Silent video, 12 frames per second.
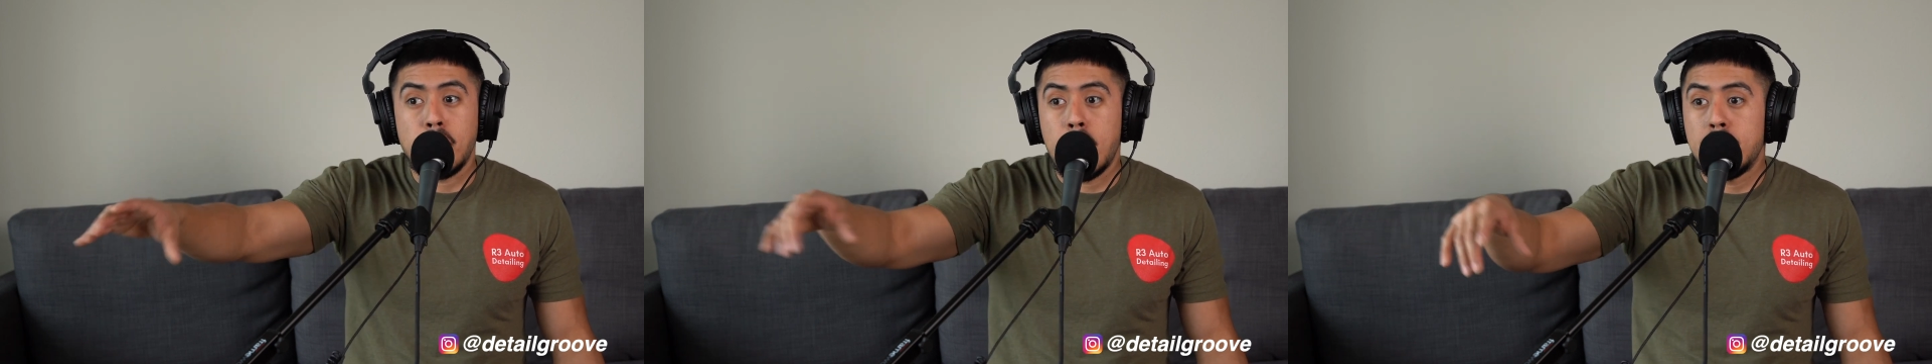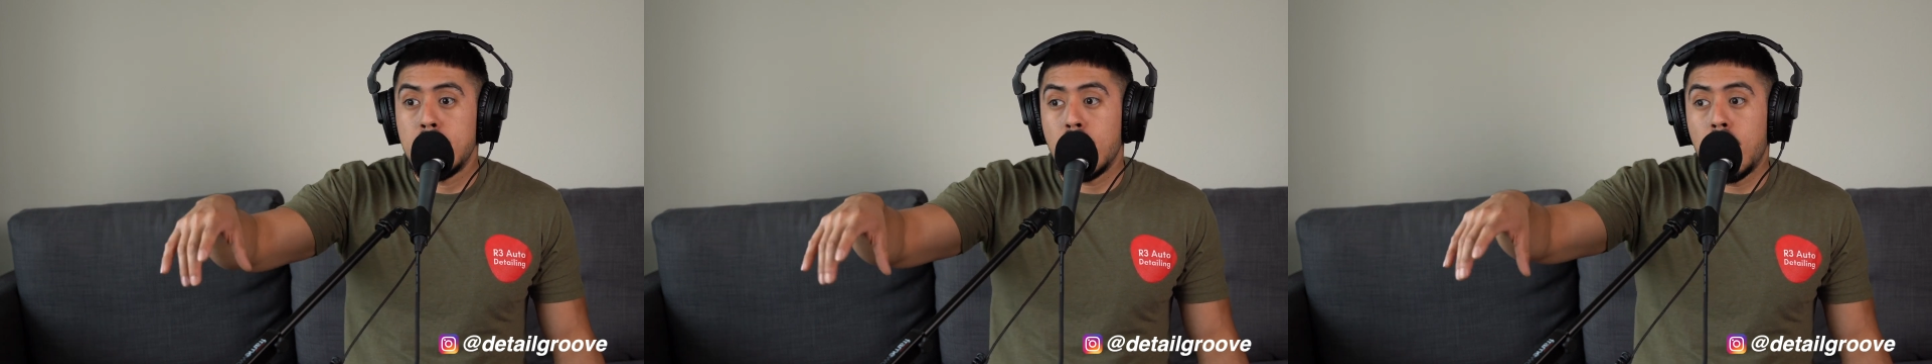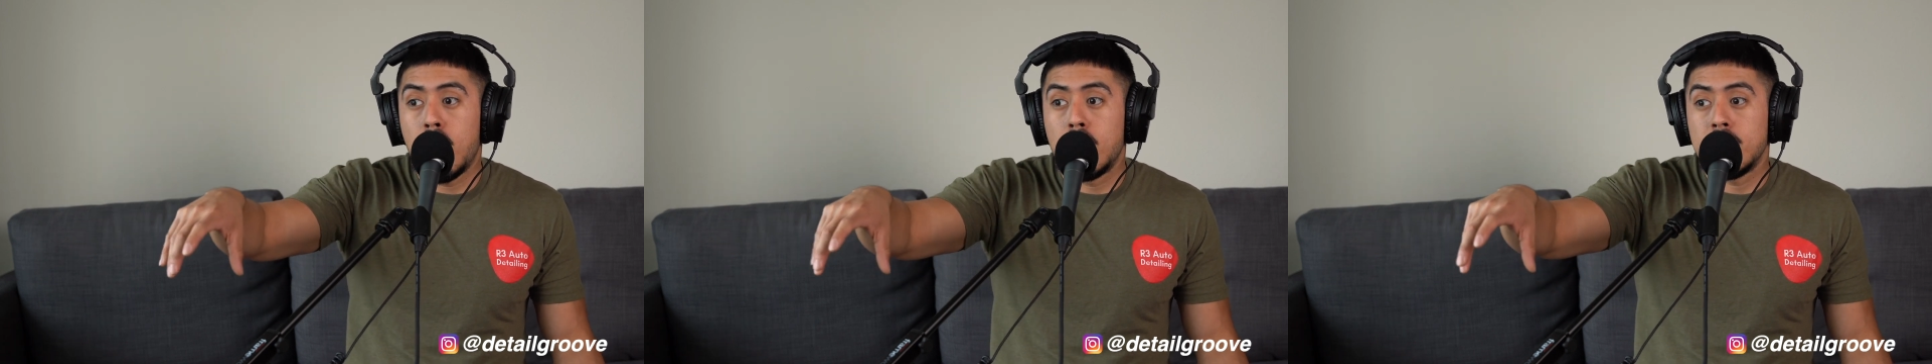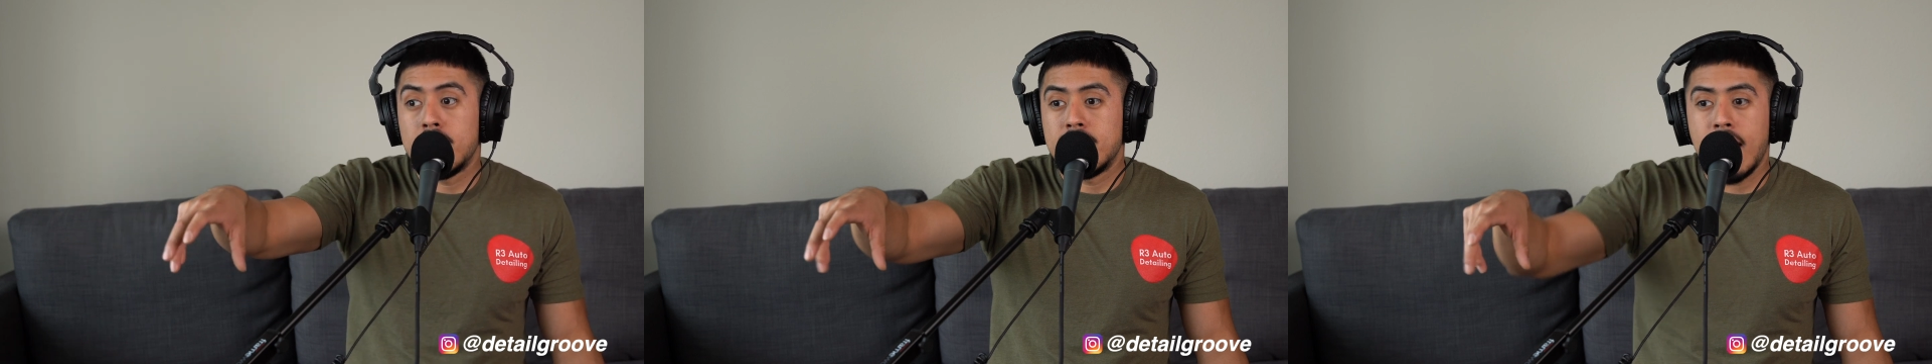maybe
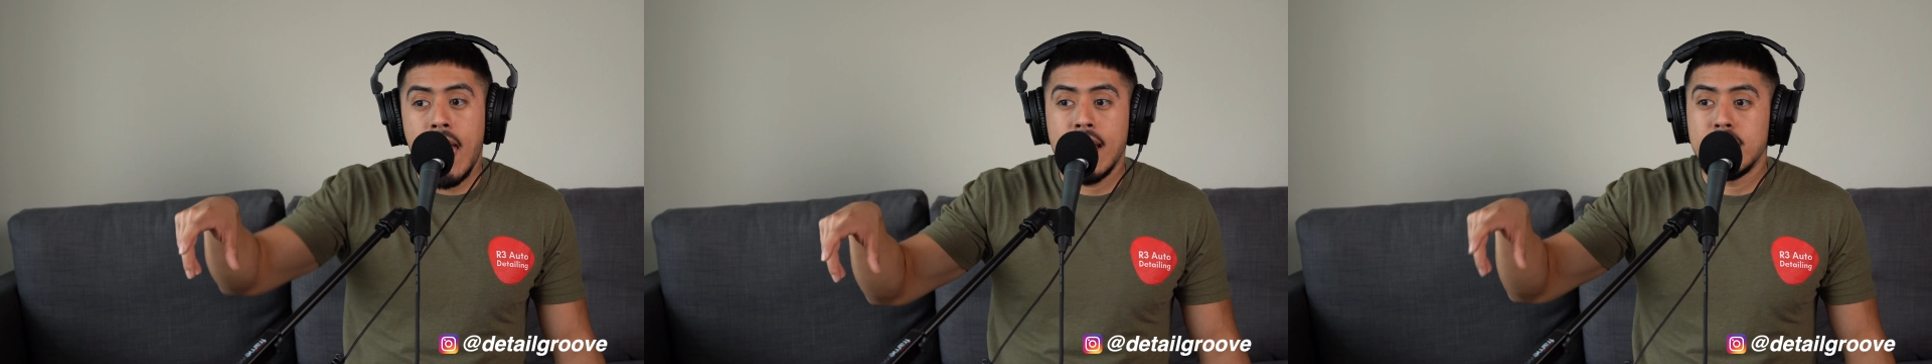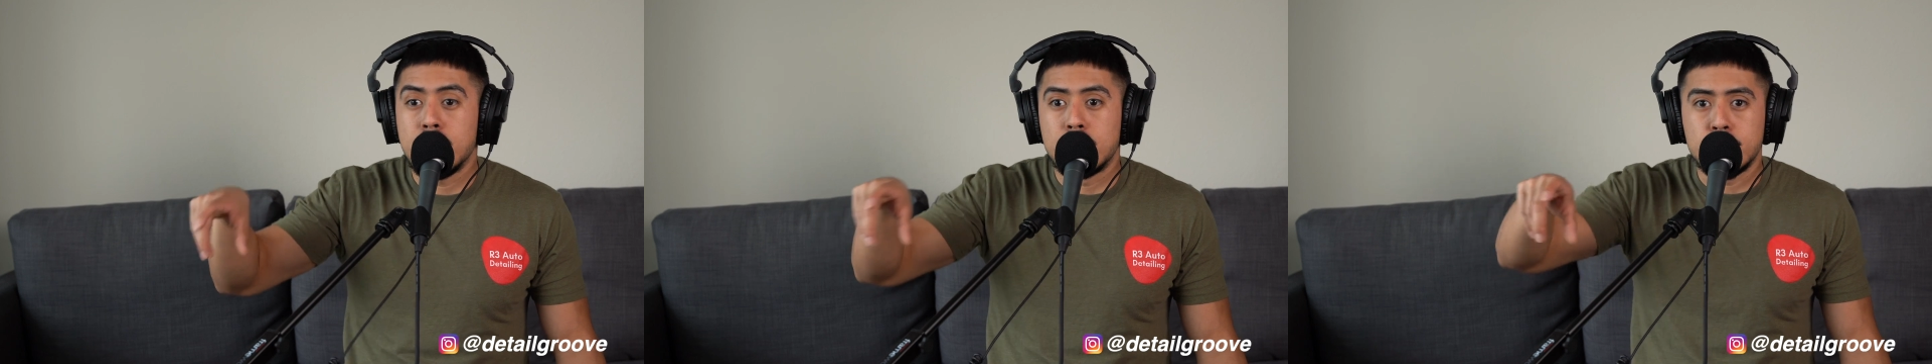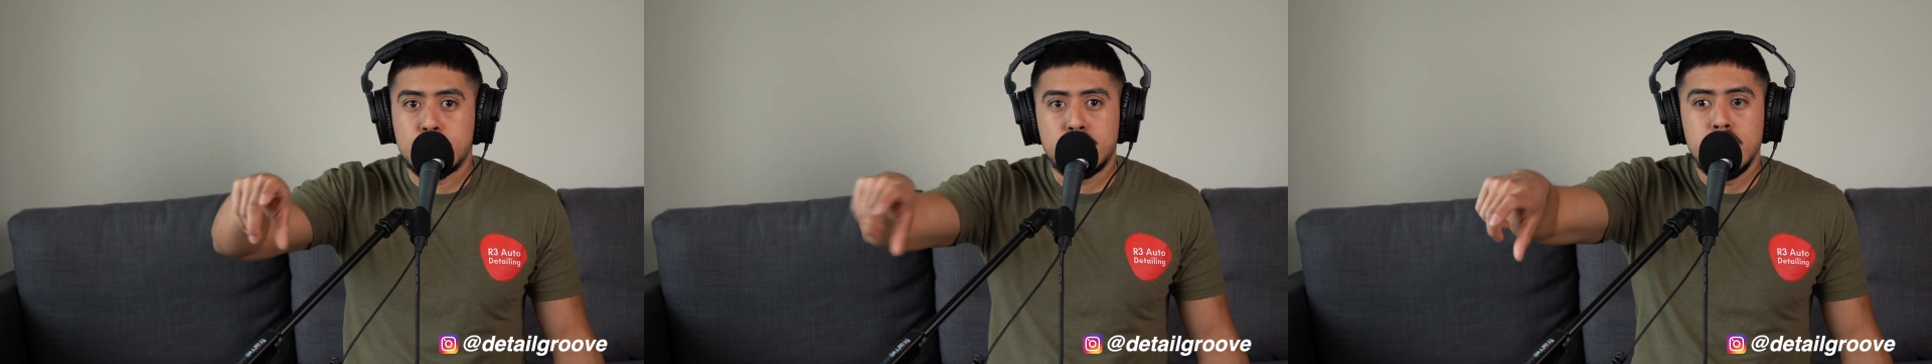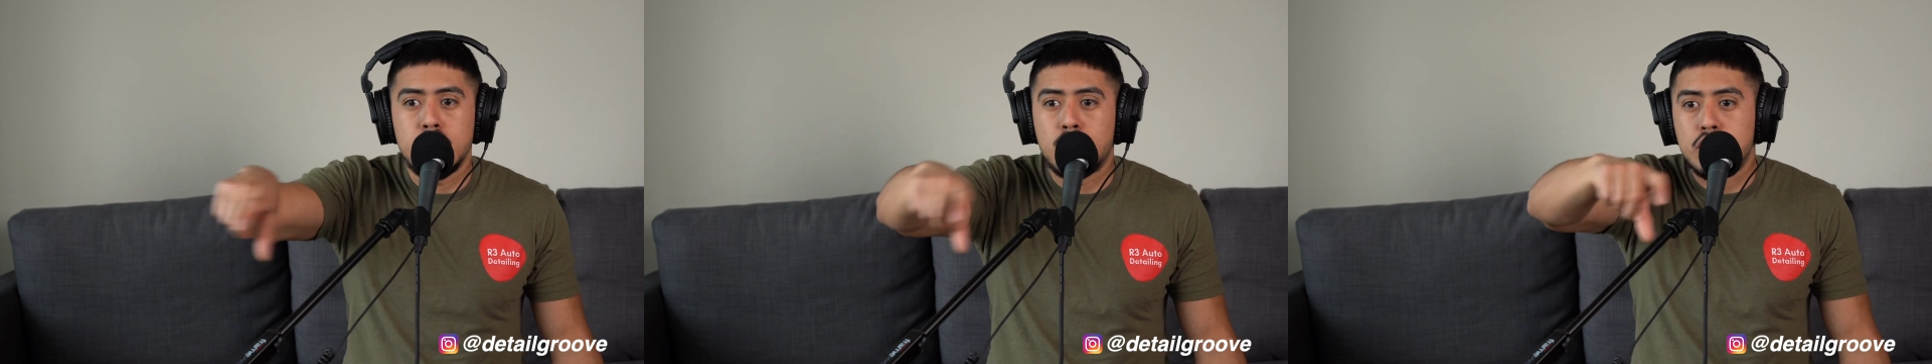on an alley or a
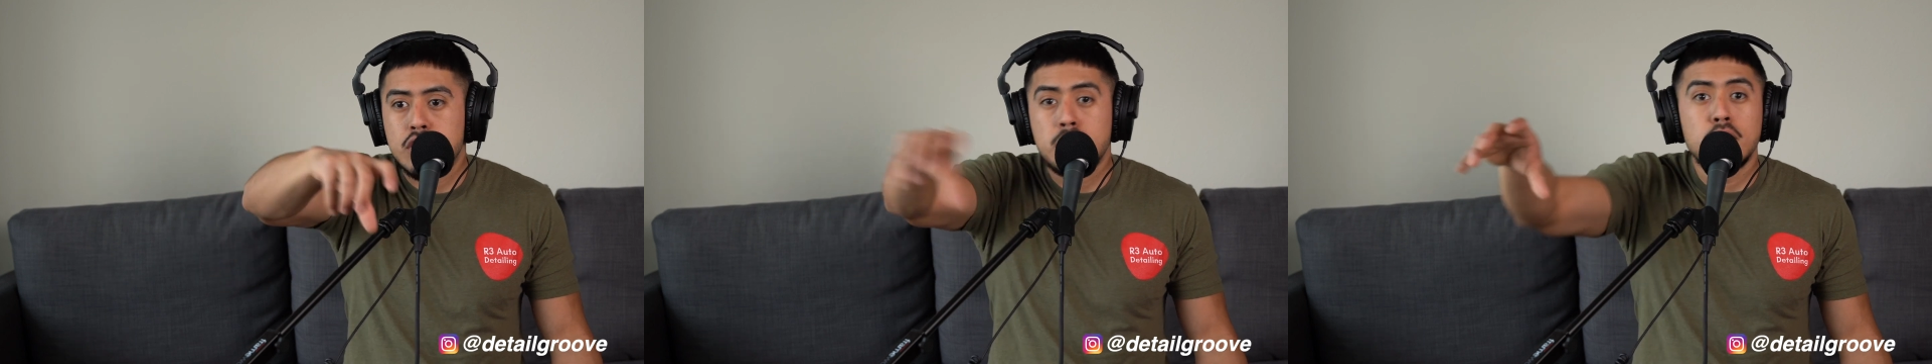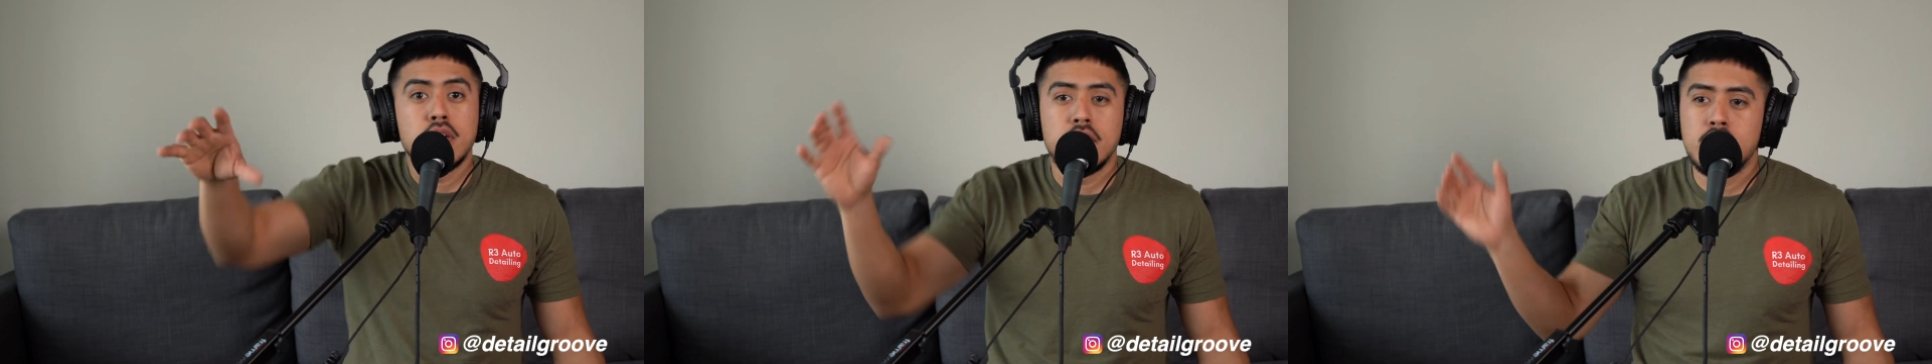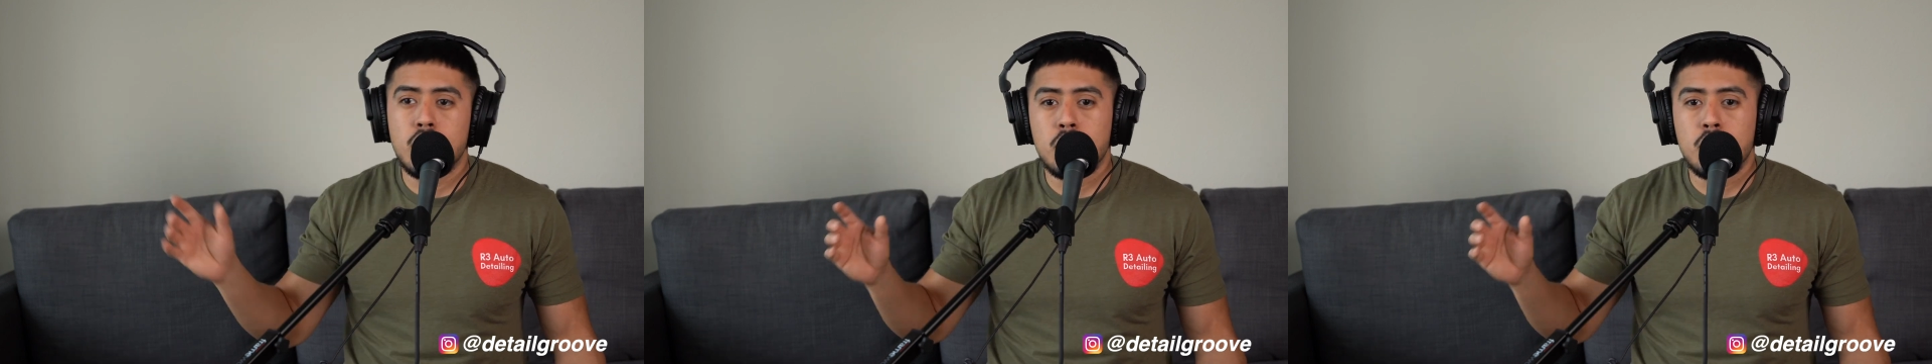street or somewhere